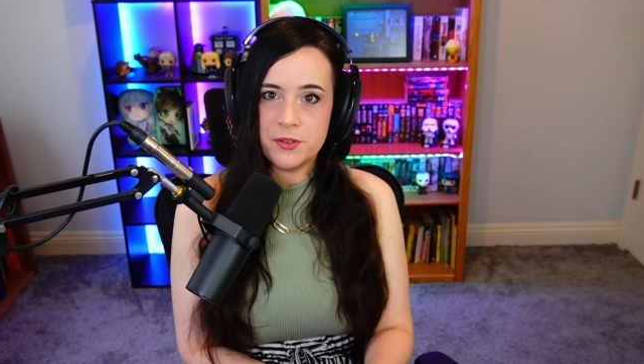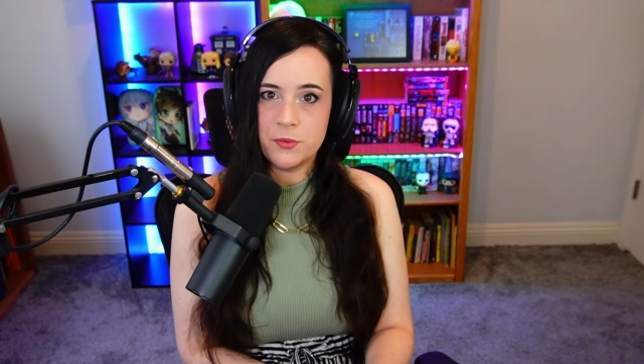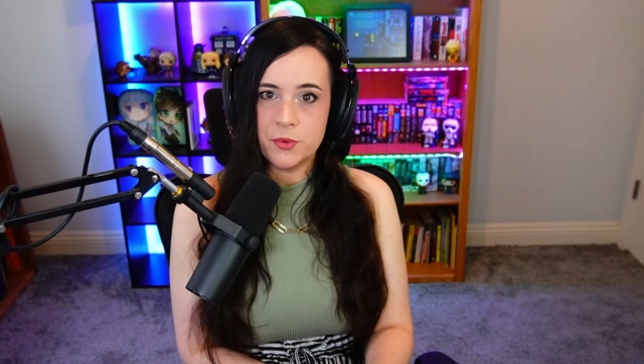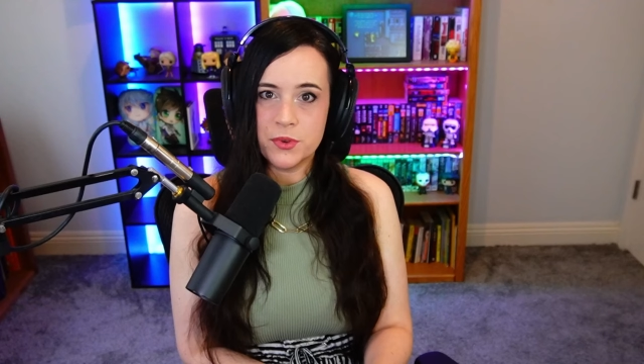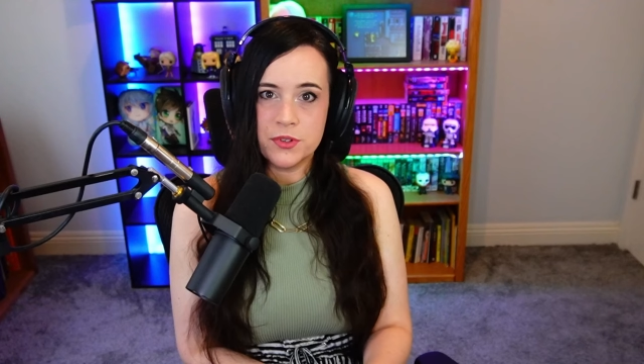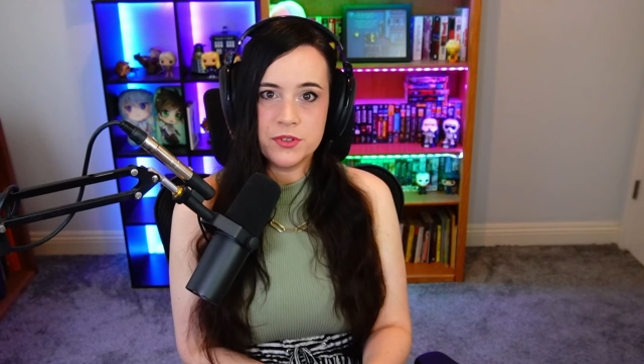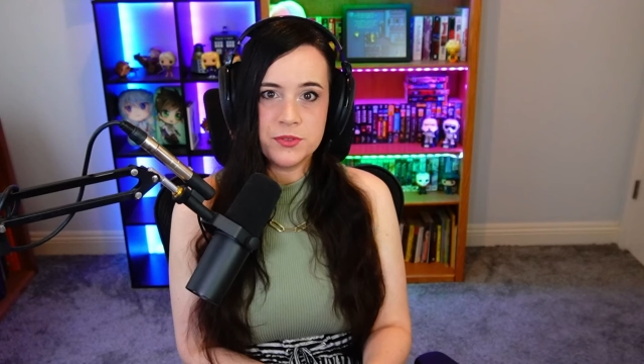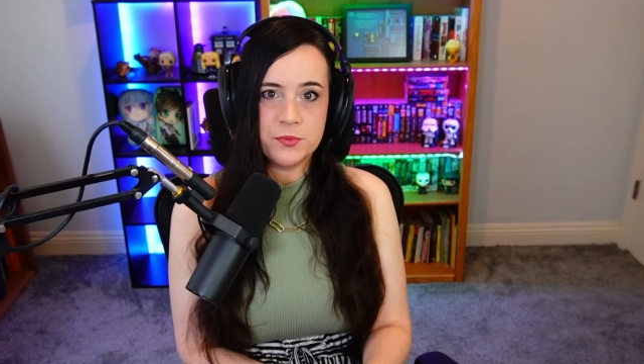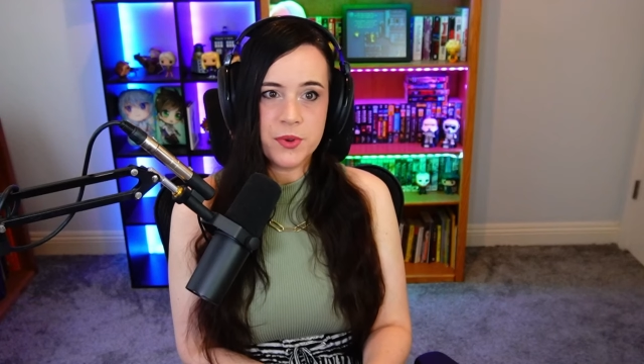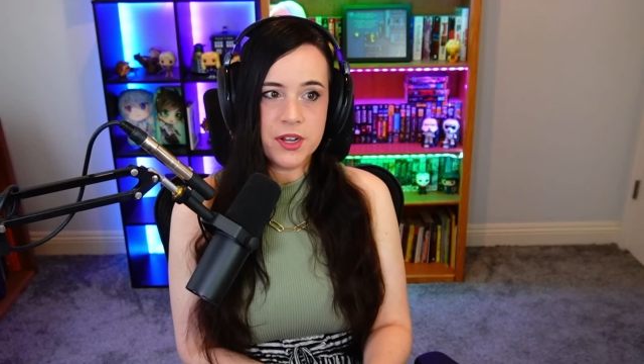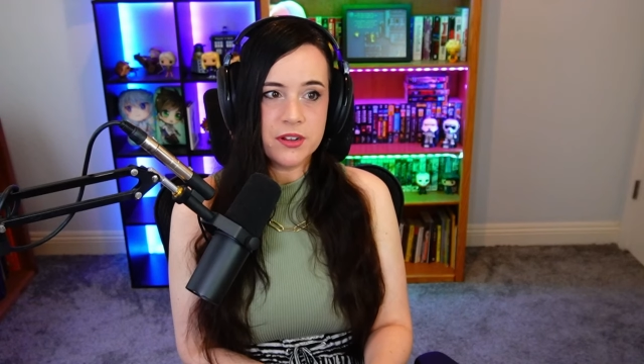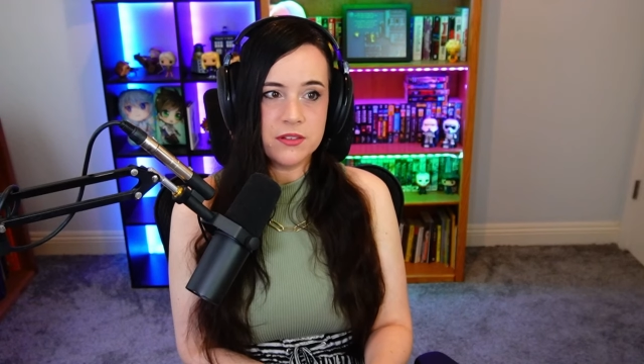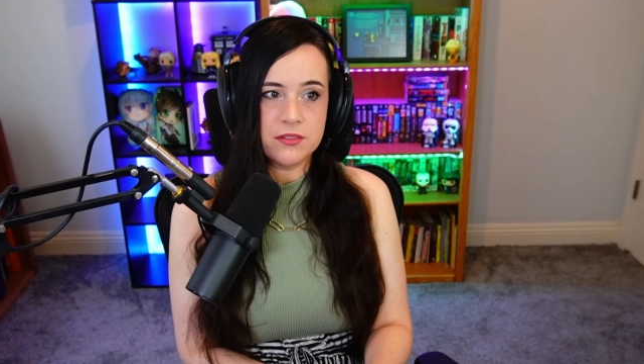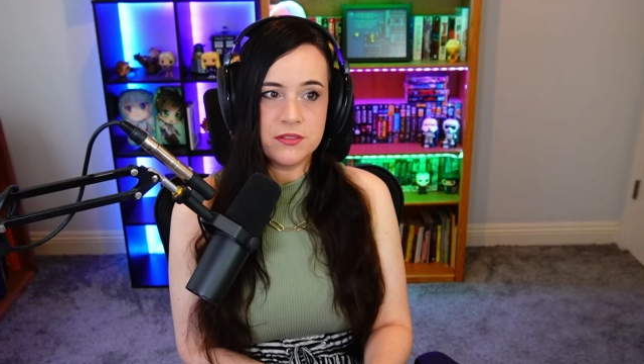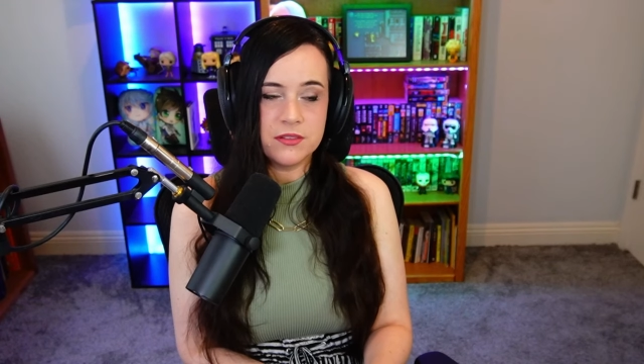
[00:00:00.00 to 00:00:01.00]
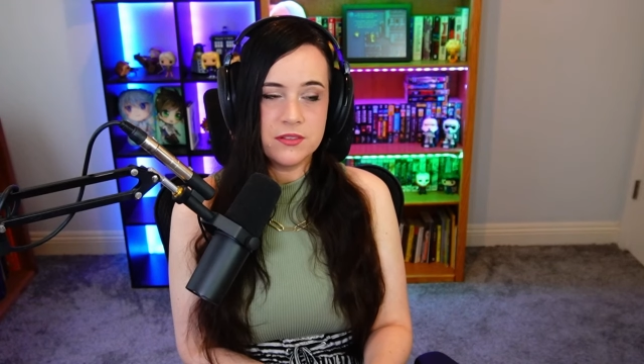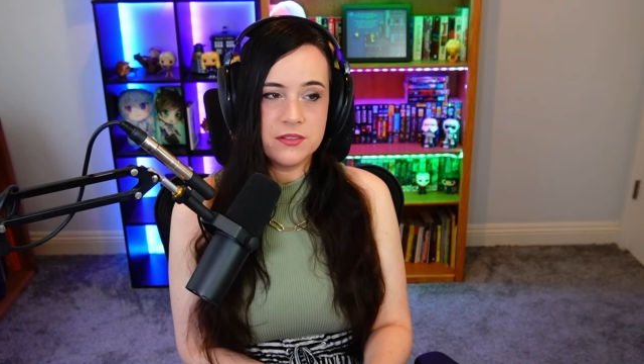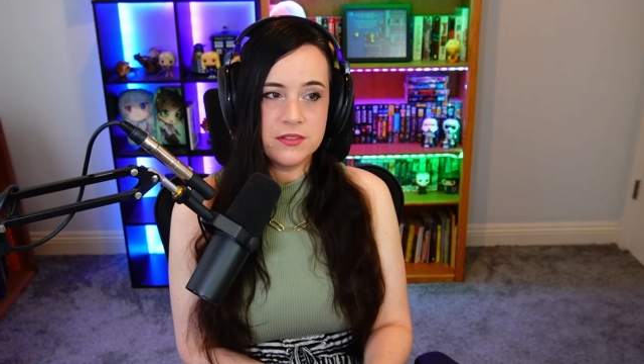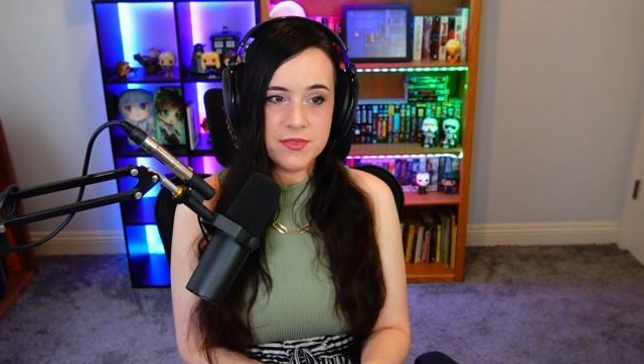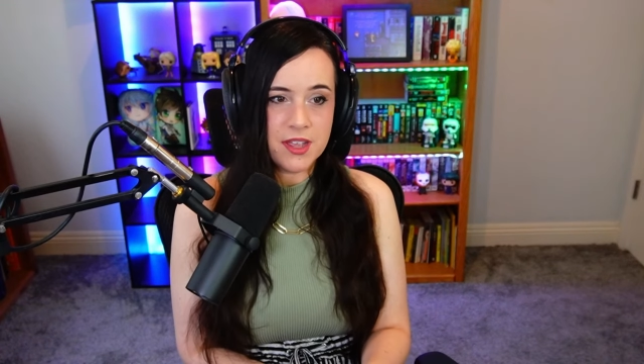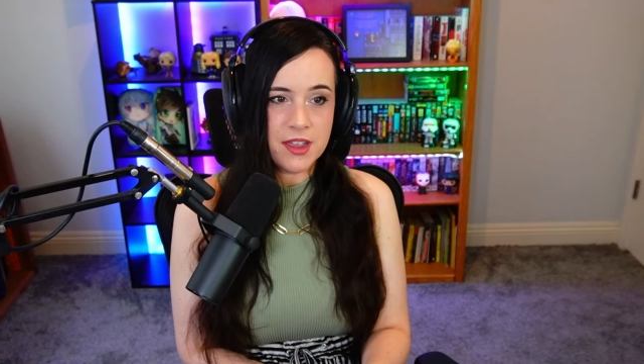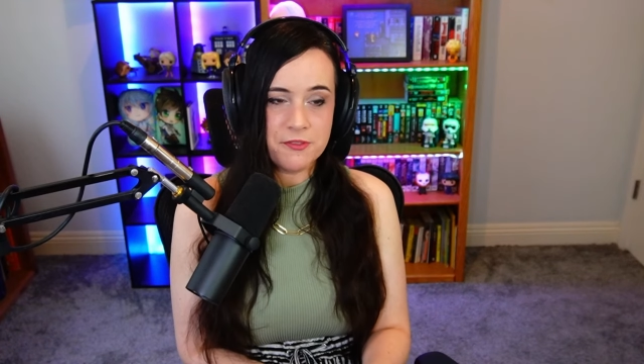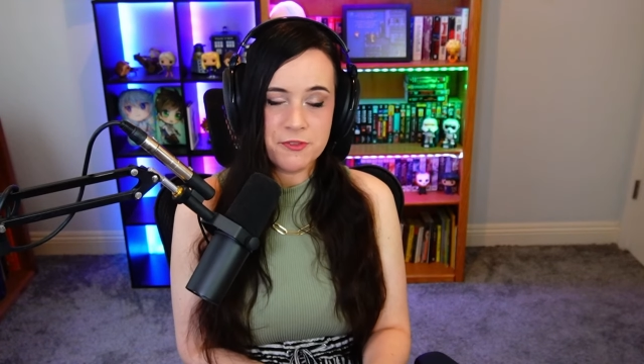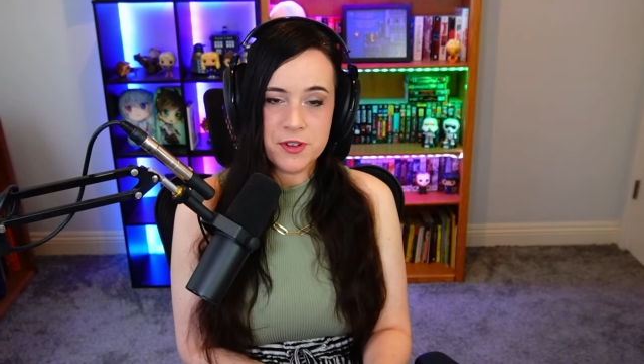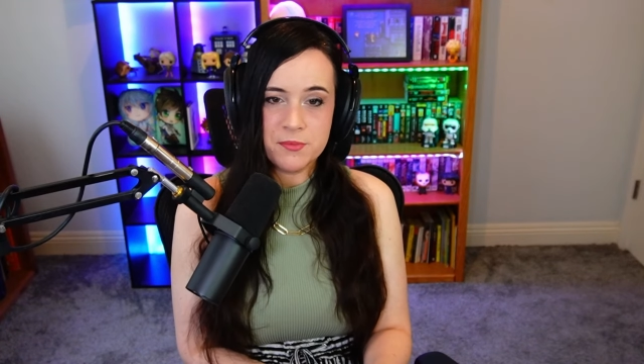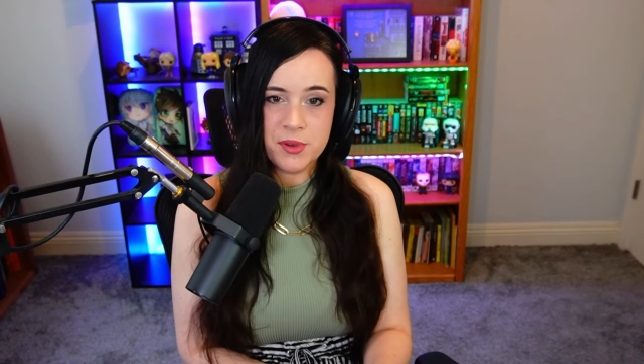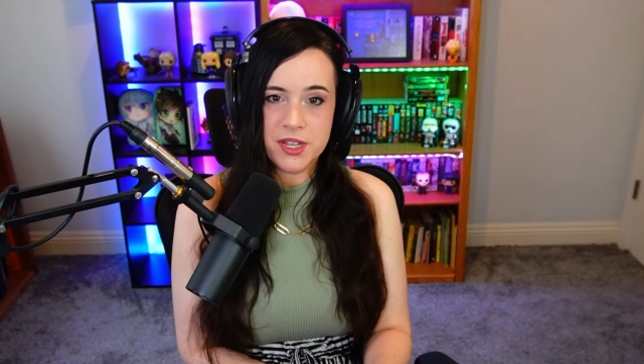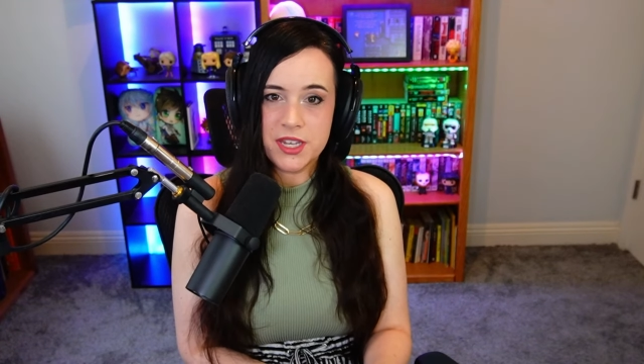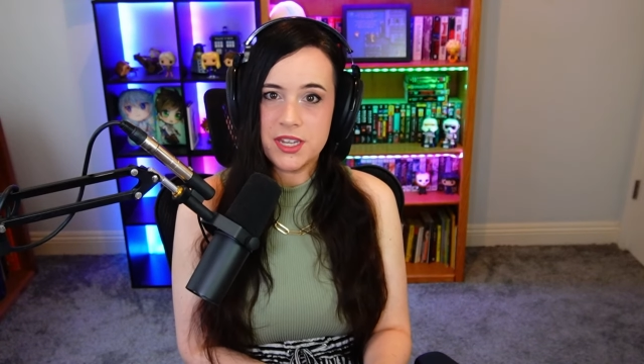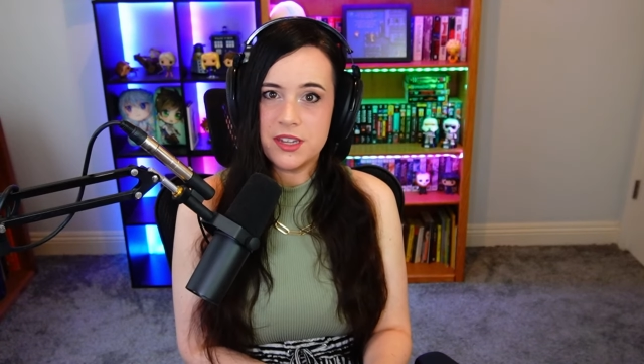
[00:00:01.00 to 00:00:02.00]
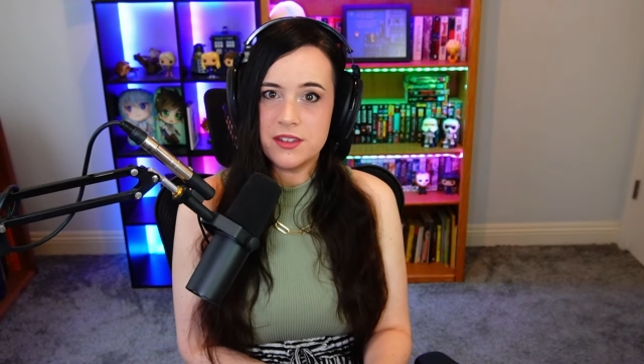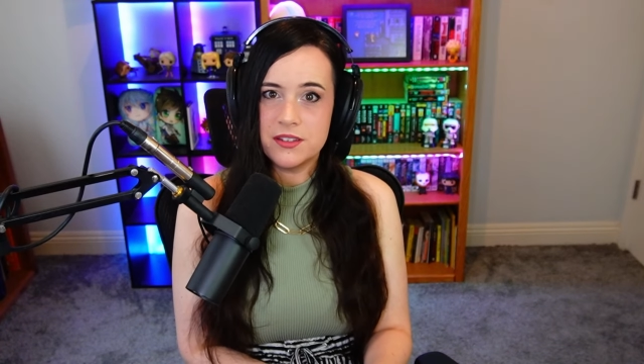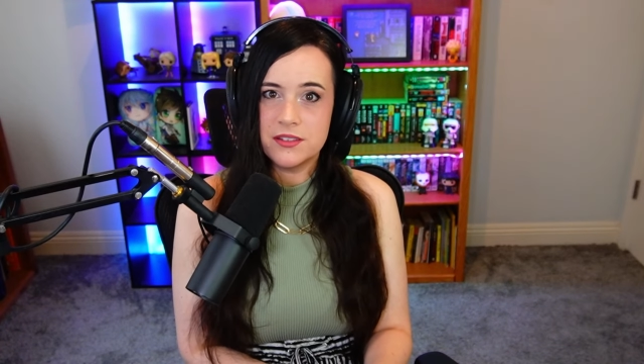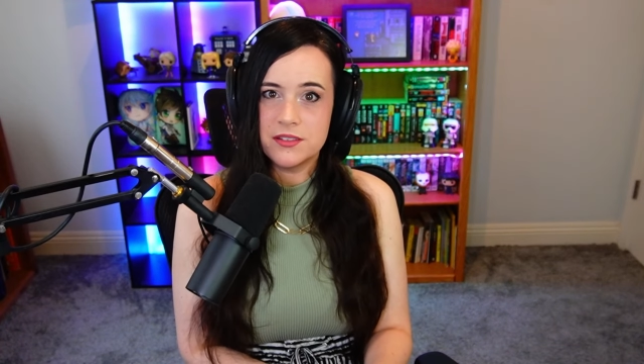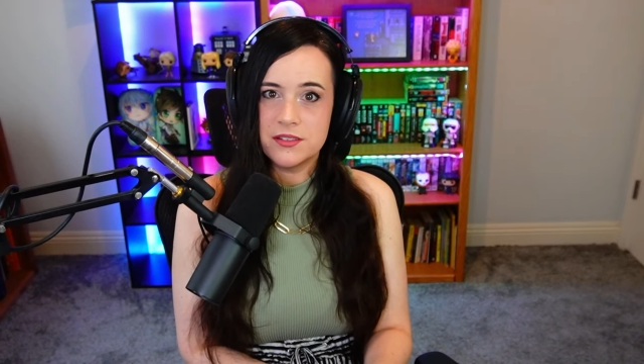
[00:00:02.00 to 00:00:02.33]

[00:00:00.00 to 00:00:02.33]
world where everybody,